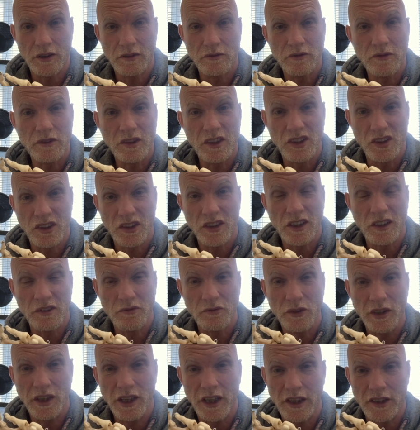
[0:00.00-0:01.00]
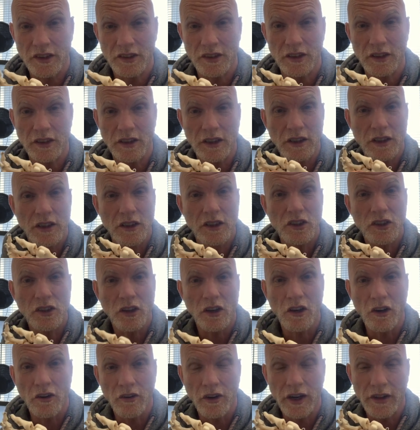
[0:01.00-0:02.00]
designed really to
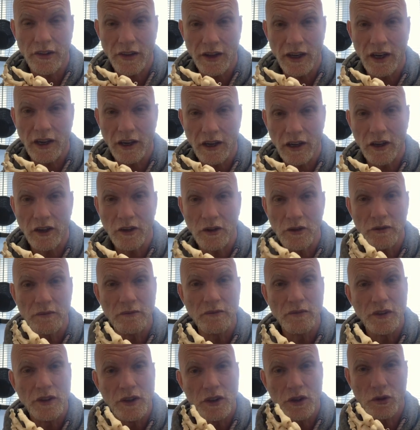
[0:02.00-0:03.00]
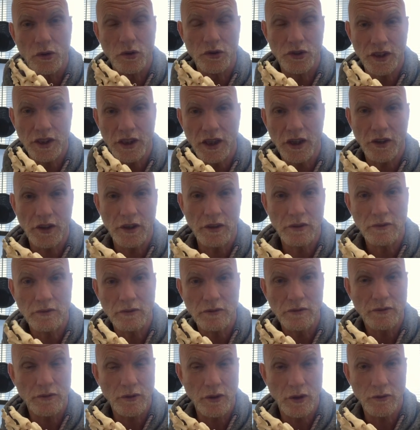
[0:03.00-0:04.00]
tolerate that load, causing other
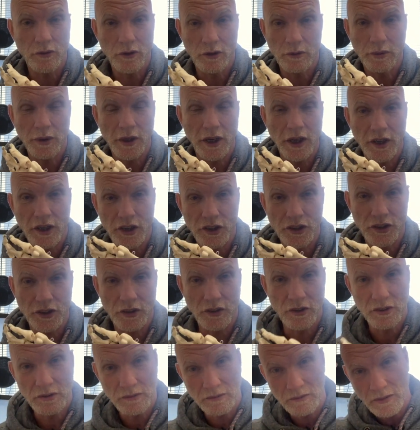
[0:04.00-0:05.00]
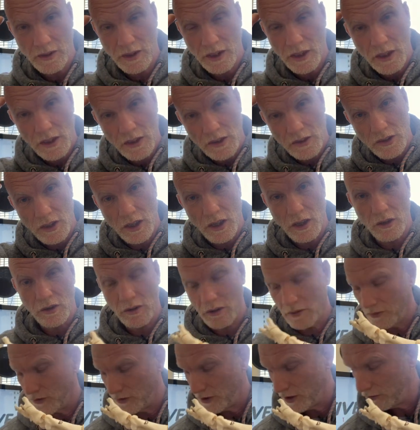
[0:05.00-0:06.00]
forefoot pain issues.
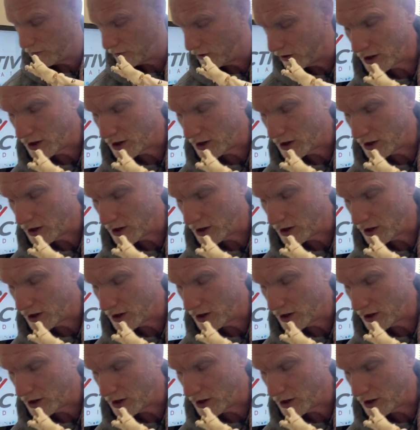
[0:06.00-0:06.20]
So if you